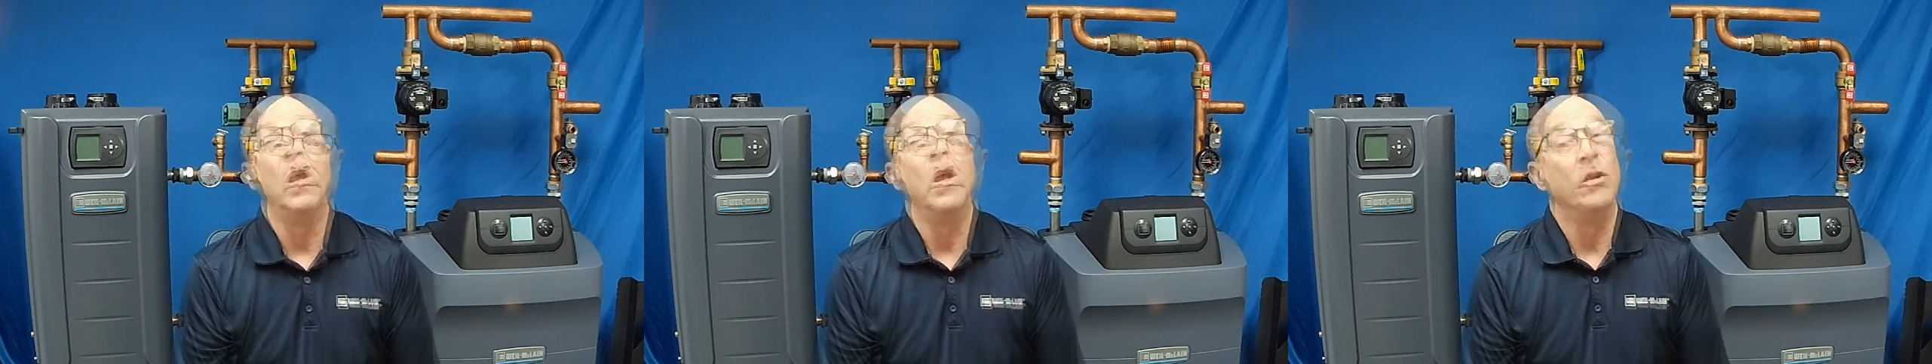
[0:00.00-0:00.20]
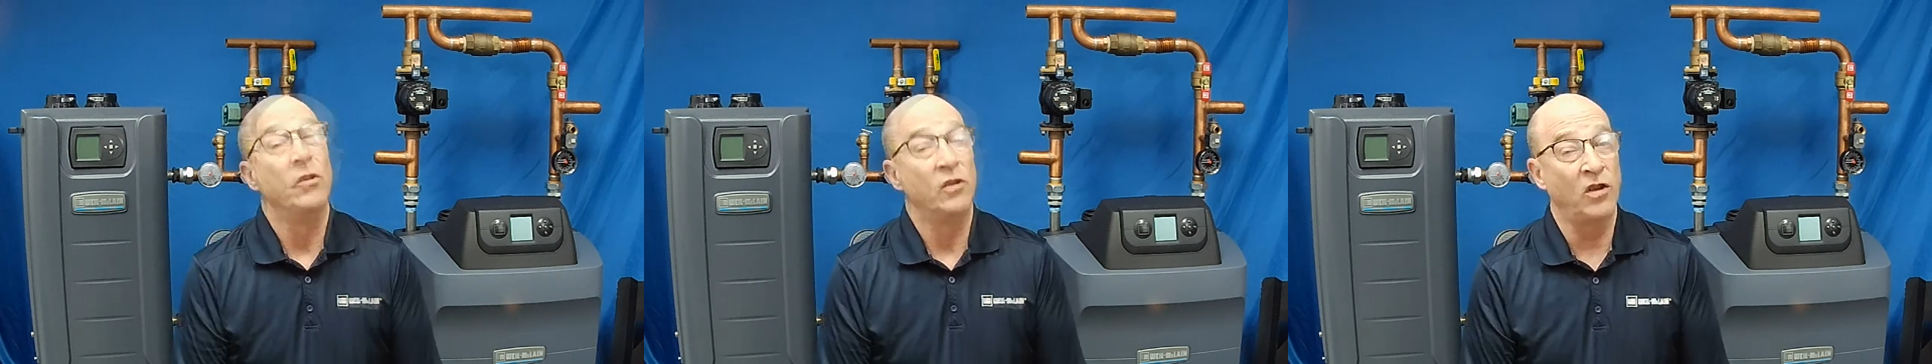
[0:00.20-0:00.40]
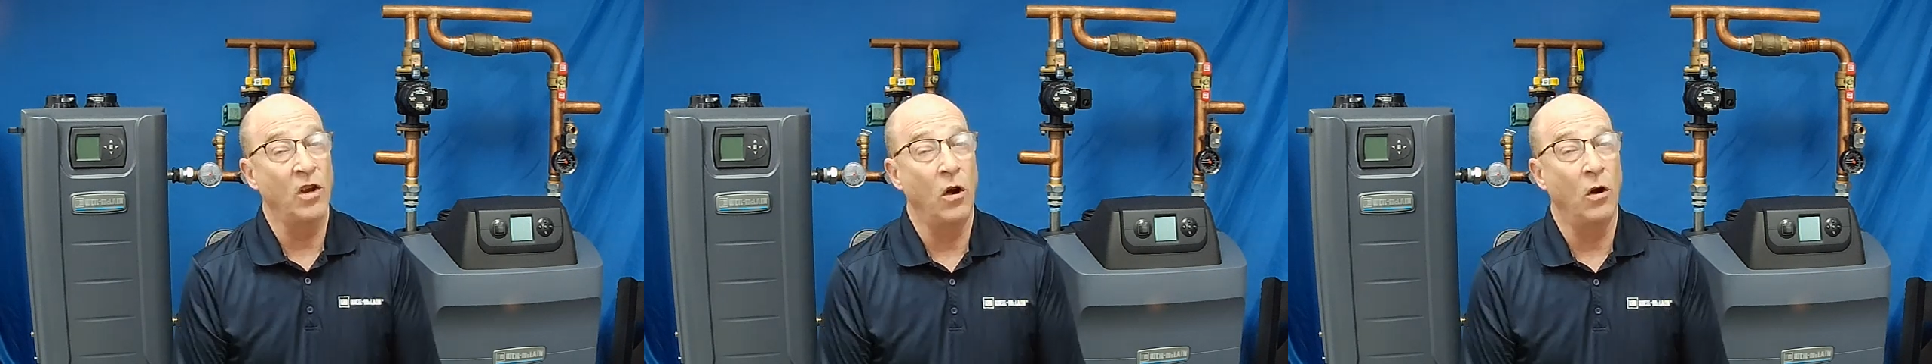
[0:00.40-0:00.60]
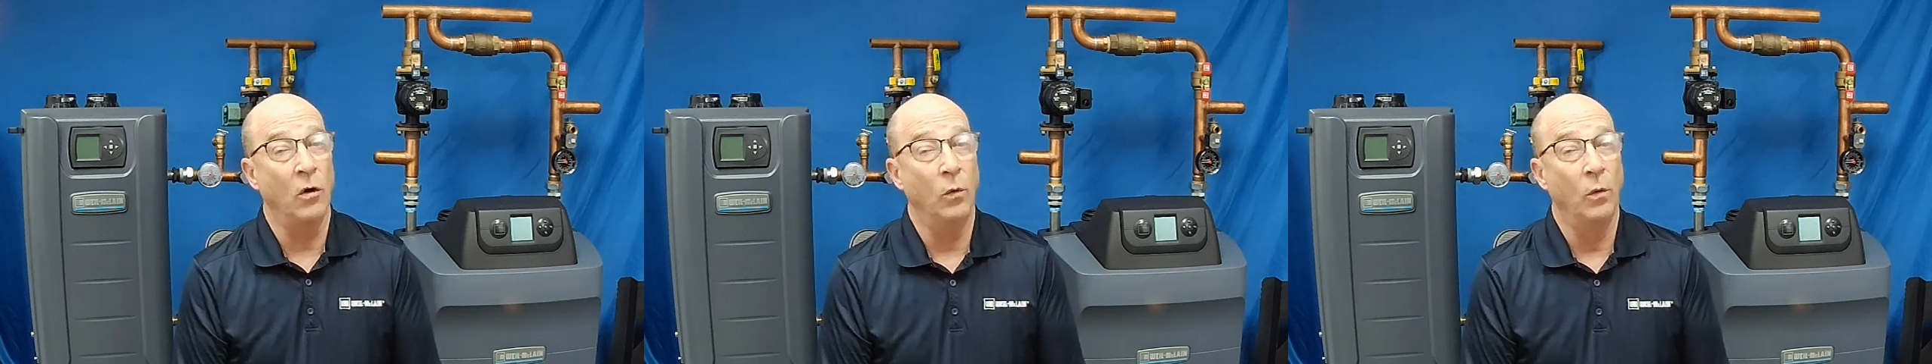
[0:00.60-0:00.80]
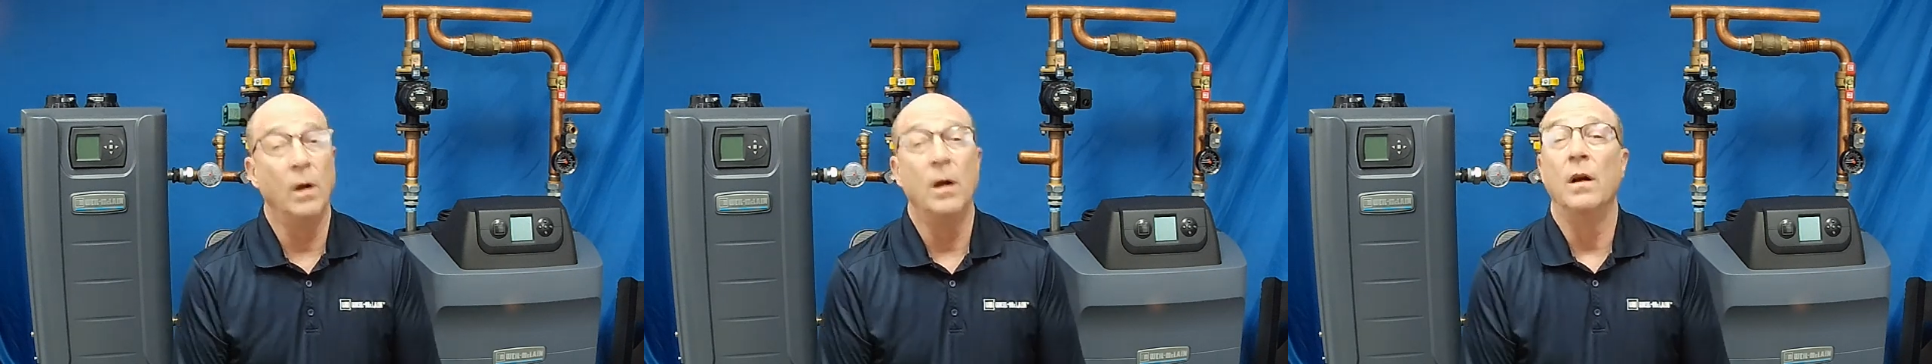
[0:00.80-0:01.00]
So,
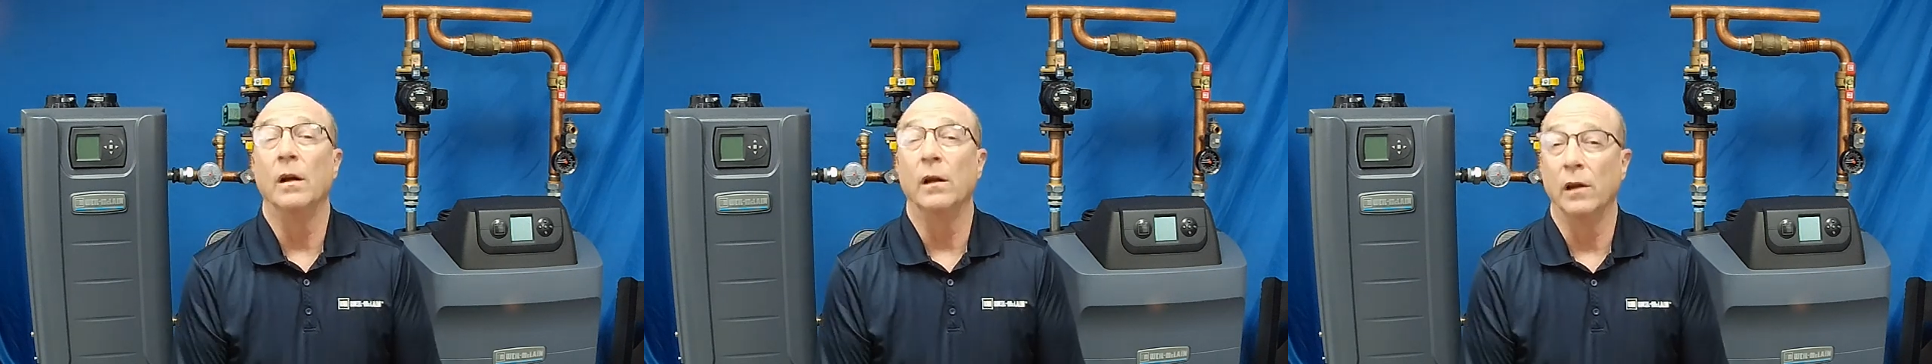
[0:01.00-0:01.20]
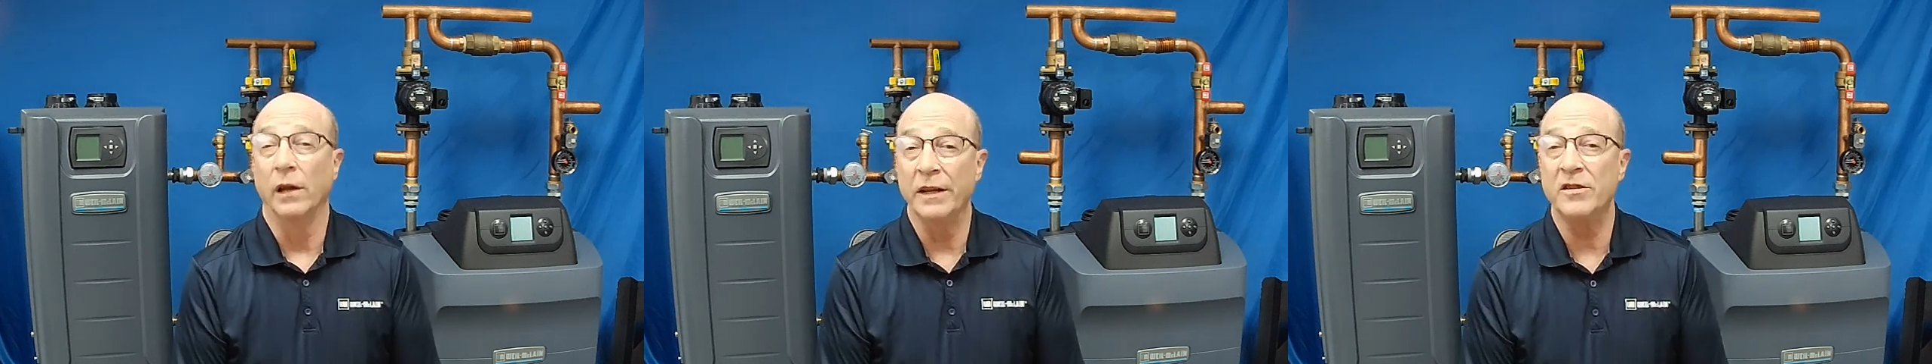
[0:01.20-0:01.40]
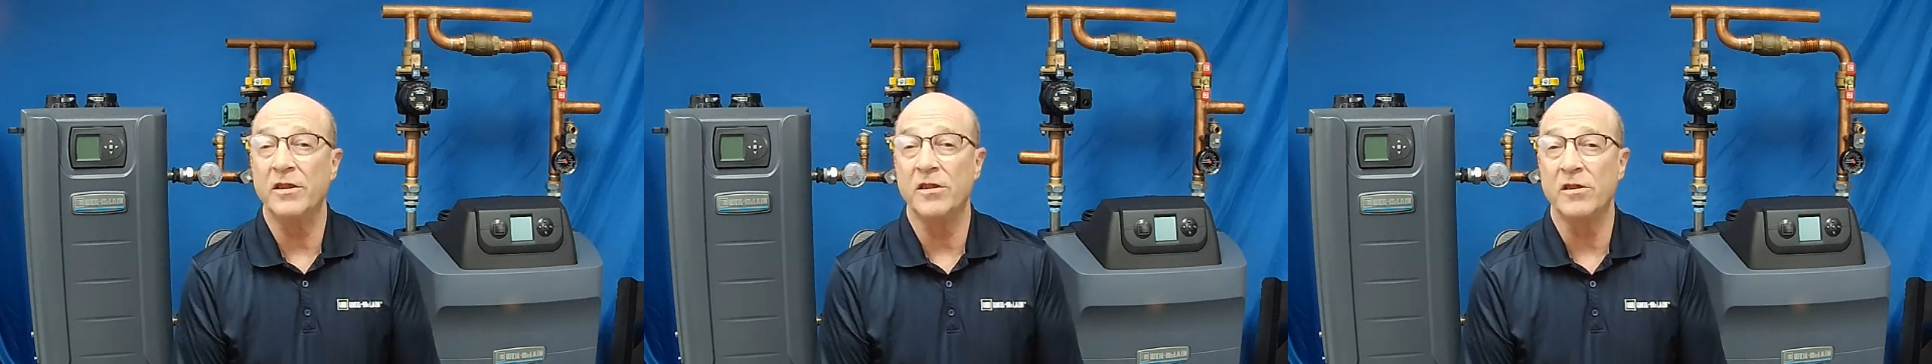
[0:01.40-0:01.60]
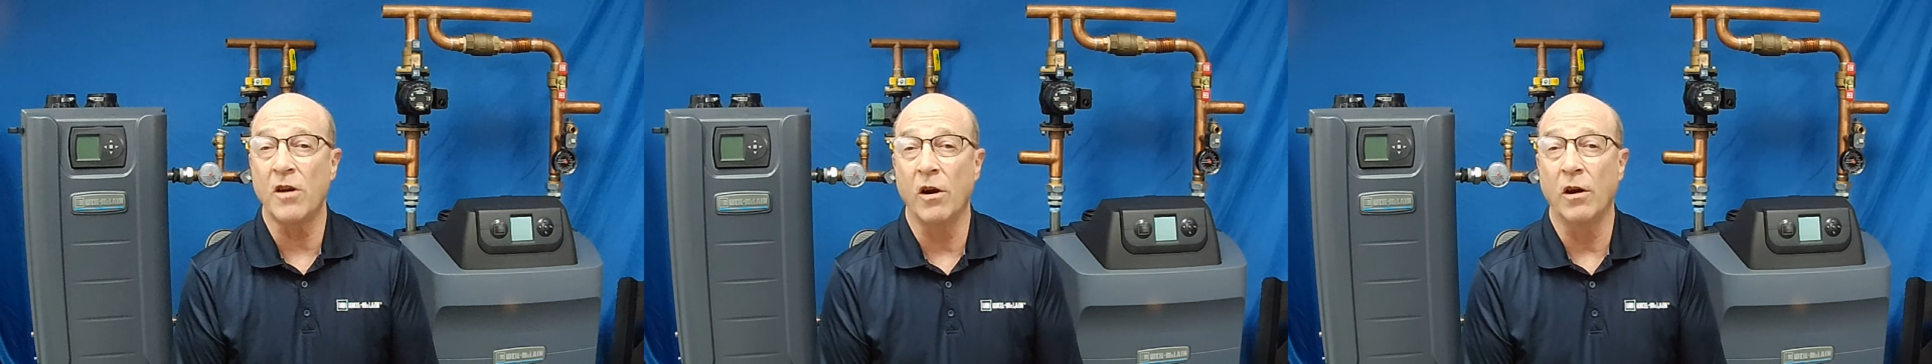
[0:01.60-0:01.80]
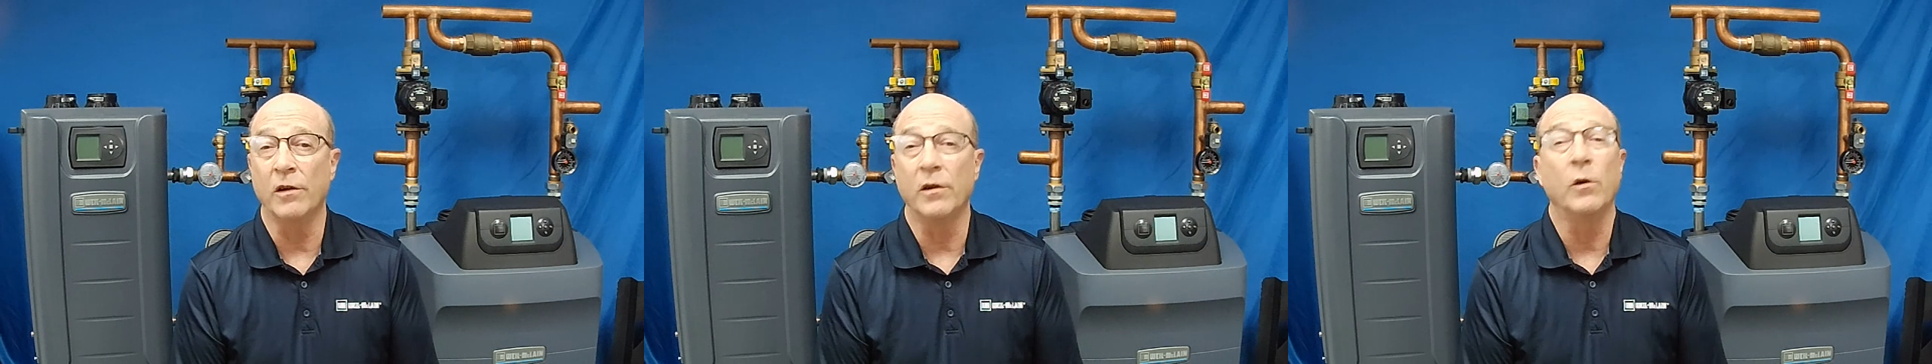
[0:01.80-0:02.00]
let's
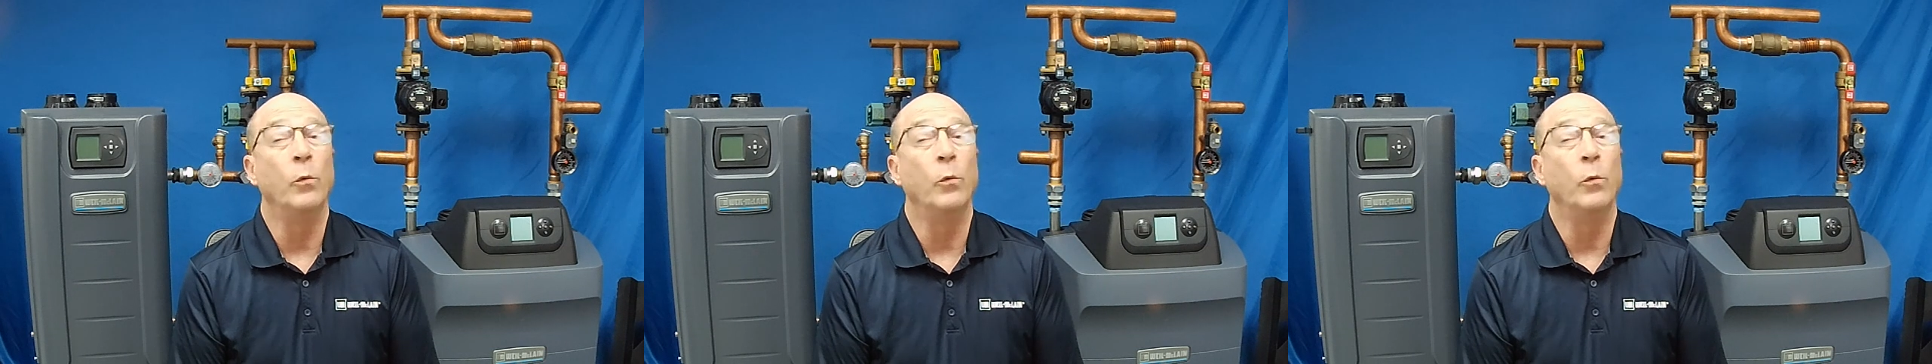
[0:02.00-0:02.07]
start